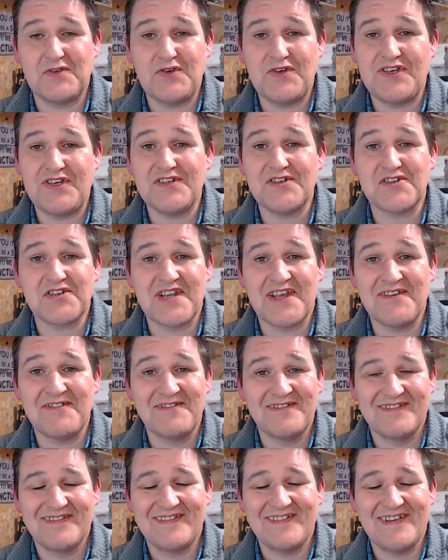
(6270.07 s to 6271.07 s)
years now.
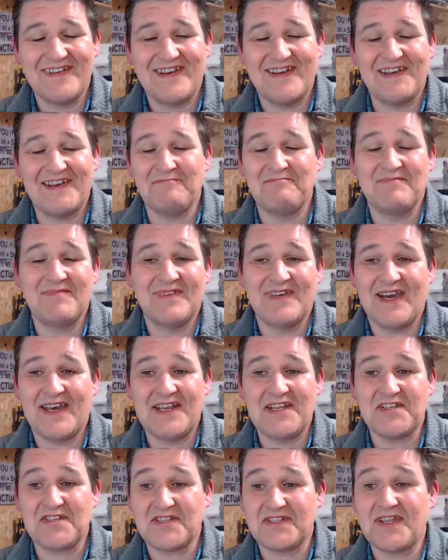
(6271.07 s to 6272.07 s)
And
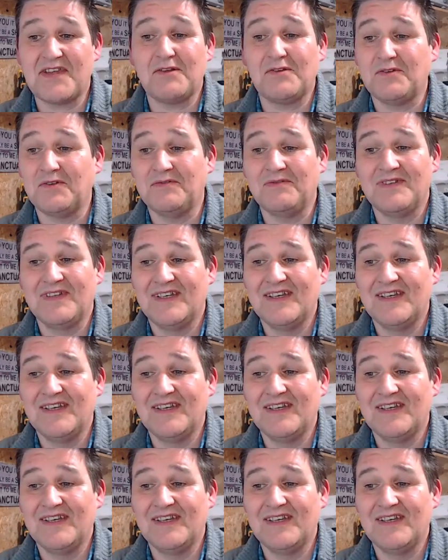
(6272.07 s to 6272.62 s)
it still